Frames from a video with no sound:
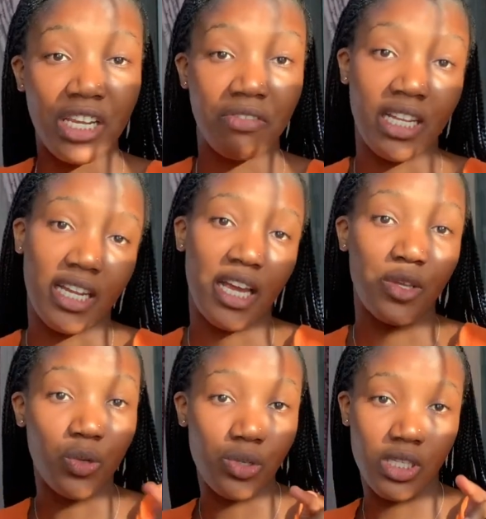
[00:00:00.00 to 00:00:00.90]
ingredients that I
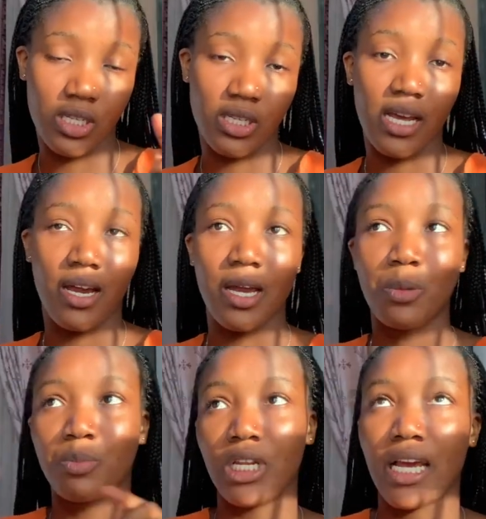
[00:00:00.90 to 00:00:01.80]
used that
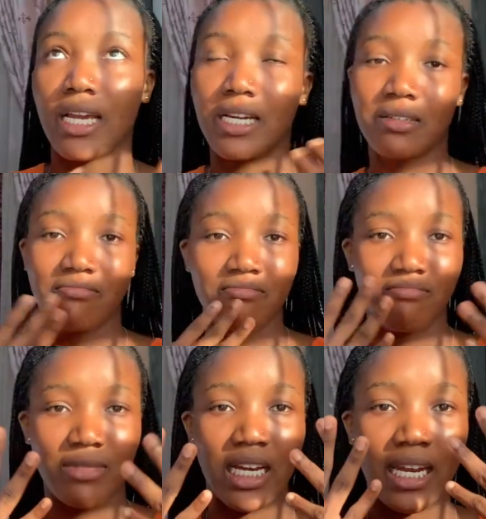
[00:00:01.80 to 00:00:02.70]
helped me like
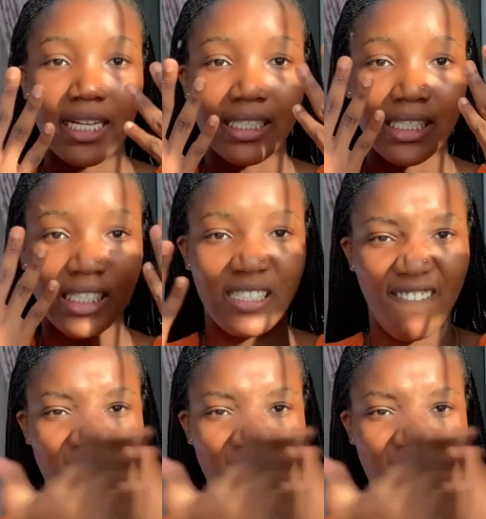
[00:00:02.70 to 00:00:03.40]
clear this